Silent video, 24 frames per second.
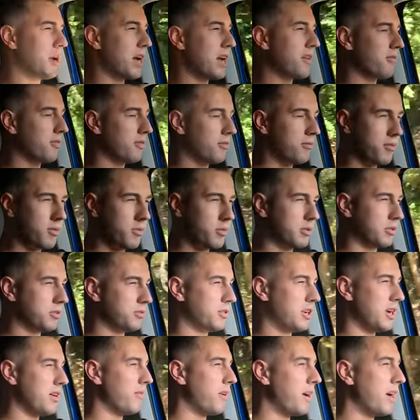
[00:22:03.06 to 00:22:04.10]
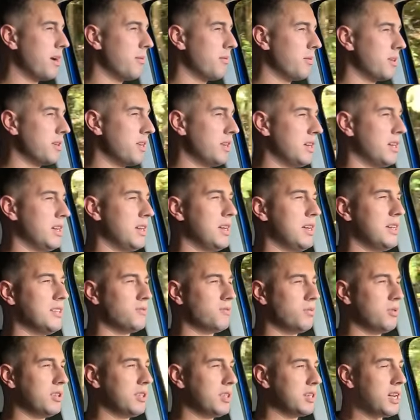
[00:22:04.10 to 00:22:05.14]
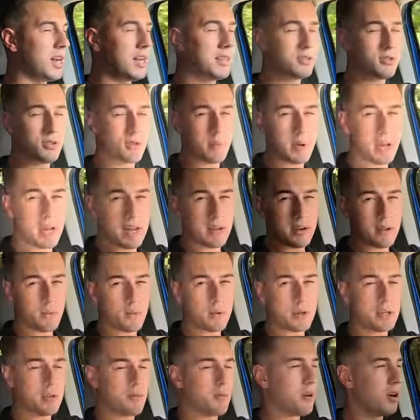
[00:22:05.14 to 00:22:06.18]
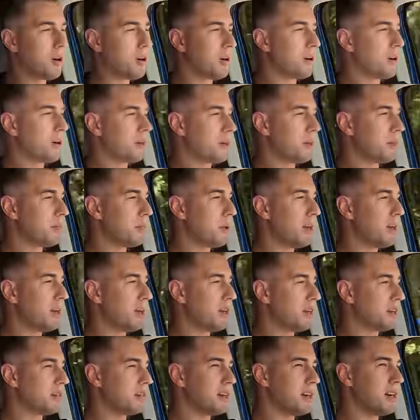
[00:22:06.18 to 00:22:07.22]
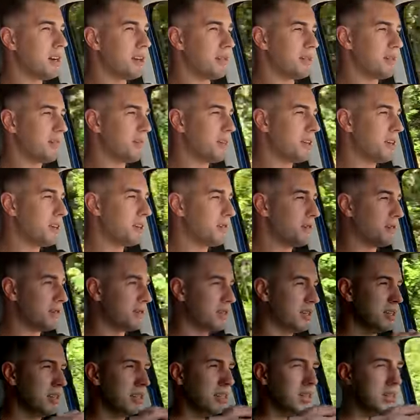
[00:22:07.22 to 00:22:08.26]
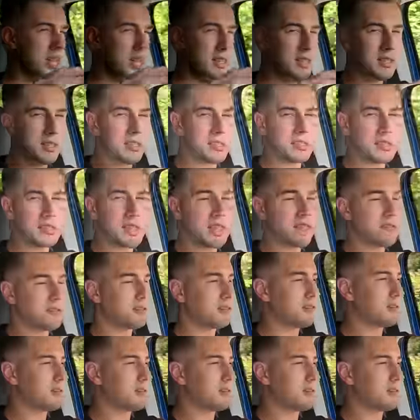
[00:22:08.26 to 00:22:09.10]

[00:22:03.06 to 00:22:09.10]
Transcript: Maverick front wheel drive hybrid is really not too bad when you are comparing it to other vehicles in this nature.